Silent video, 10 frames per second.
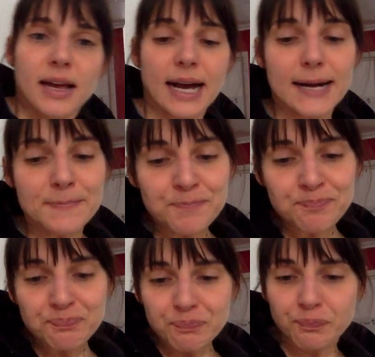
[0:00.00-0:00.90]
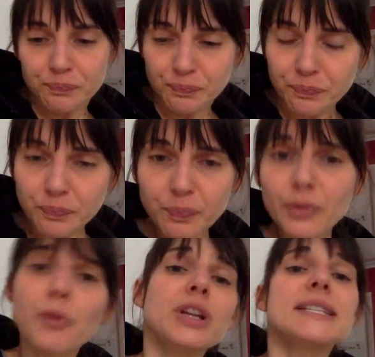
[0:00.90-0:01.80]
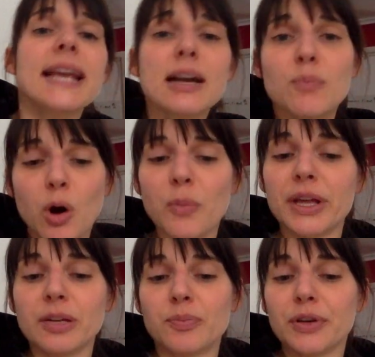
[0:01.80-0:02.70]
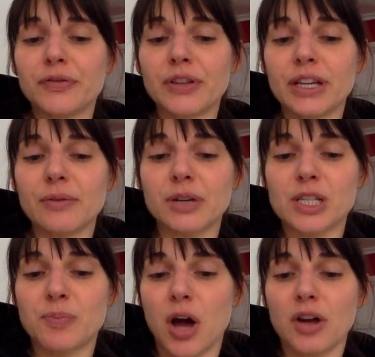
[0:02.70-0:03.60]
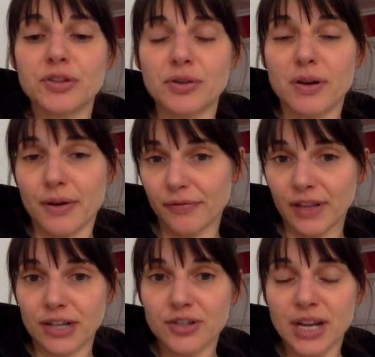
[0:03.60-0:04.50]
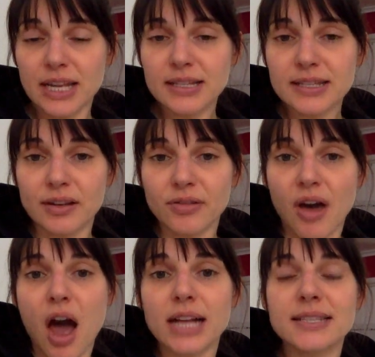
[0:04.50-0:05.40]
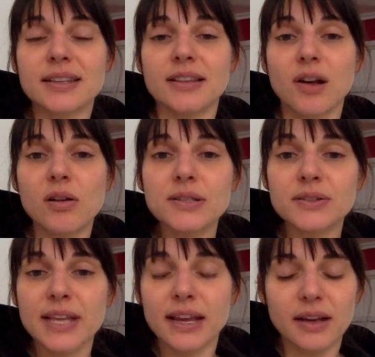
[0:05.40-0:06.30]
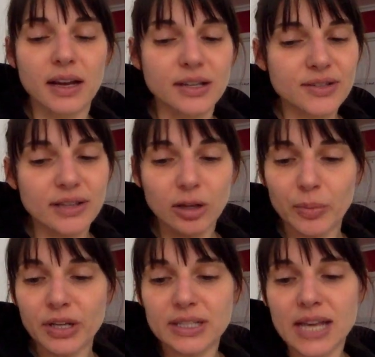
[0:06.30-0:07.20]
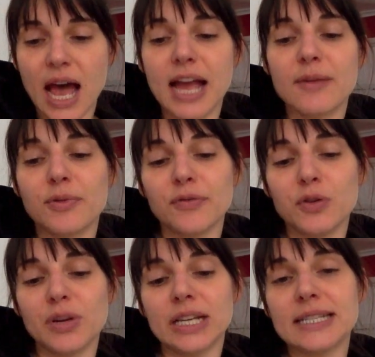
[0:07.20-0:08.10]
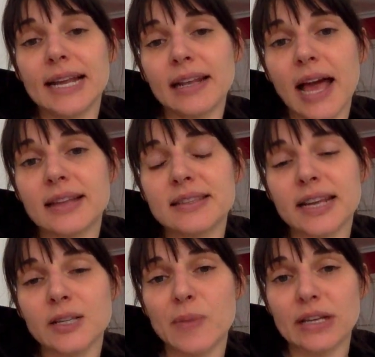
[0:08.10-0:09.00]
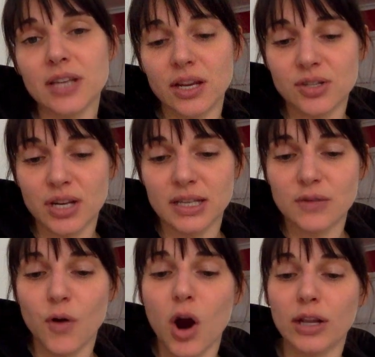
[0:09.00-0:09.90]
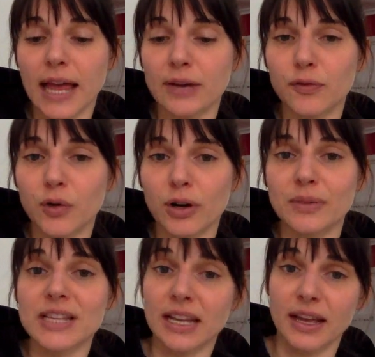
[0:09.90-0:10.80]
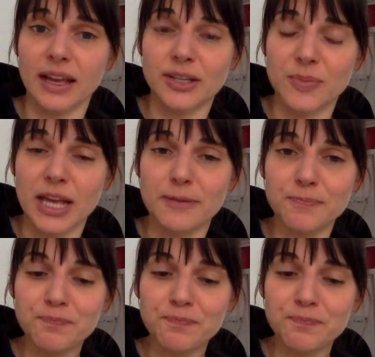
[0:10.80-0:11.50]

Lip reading: I want to take a moment and briefly respond to your reflections and thoughts, and then also take just a little bit of time reviewing deadlines and expectations for online forums and engagement.